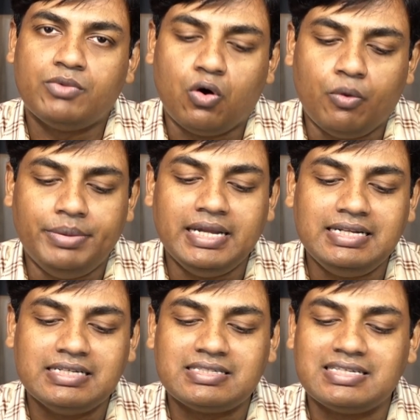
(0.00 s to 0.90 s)

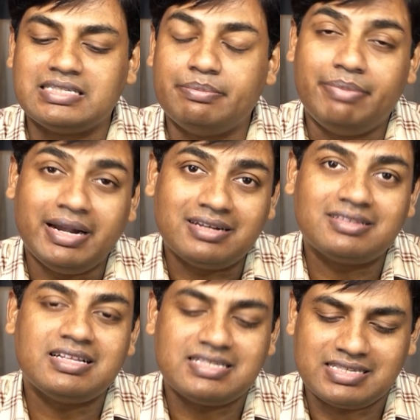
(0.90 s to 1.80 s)
obedience is better
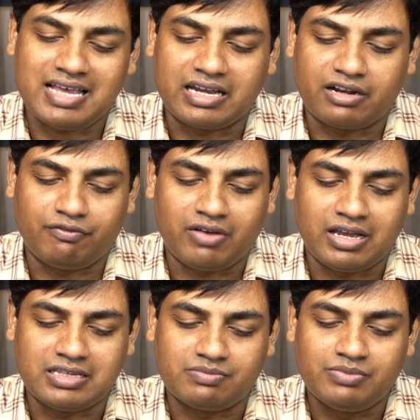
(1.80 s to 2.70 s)
than
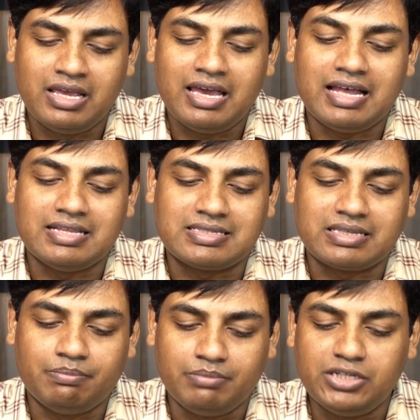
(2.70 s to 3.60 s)
sacrifice, and
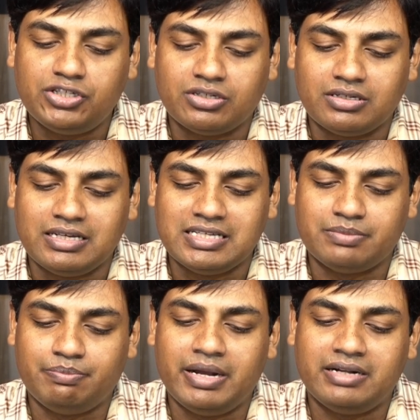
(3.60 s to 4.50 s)
submission is
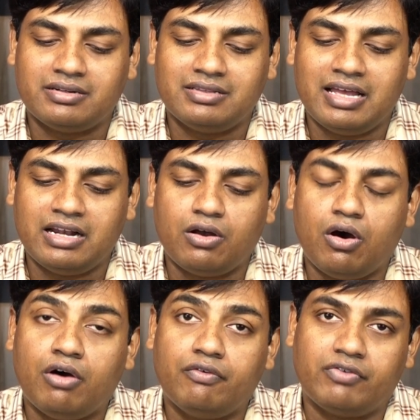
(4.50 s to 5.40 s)
better than
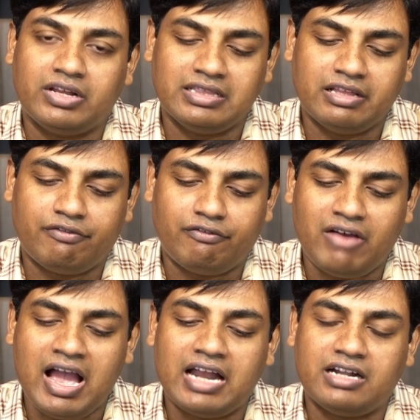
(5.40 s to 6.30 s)
offering the
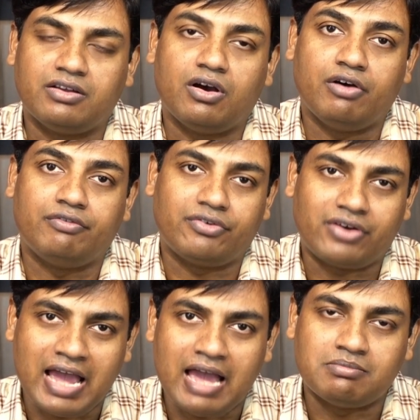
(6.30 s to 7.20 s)
fat of
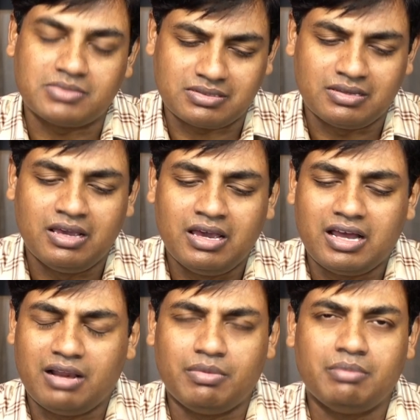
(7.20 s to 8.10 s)
rams."
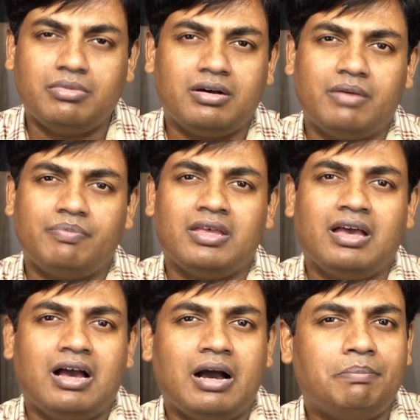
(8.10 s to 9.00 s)
Remember,
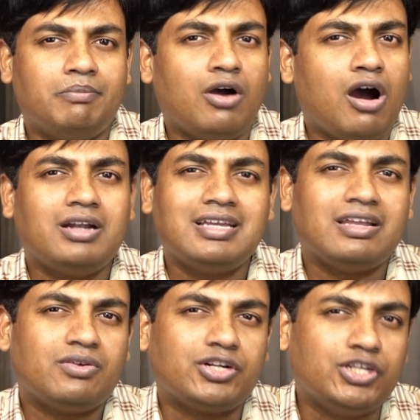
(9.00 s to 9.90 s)
God
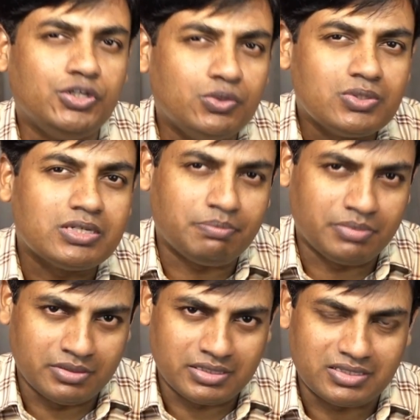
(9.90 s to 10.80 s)
cannot use a
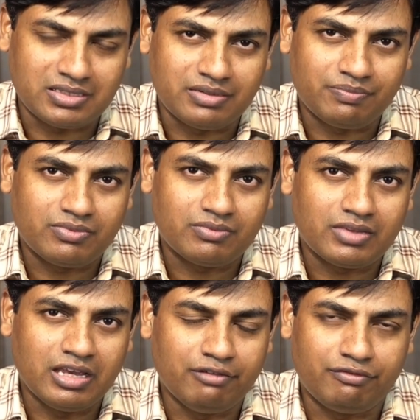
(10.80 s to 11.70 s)
person
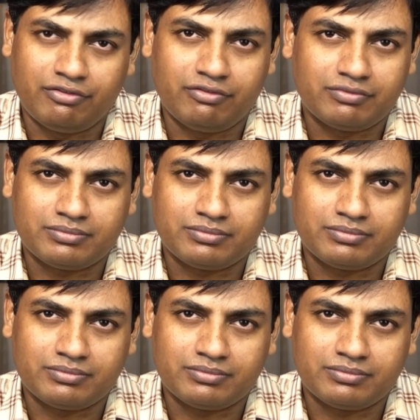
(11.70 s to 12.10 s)
if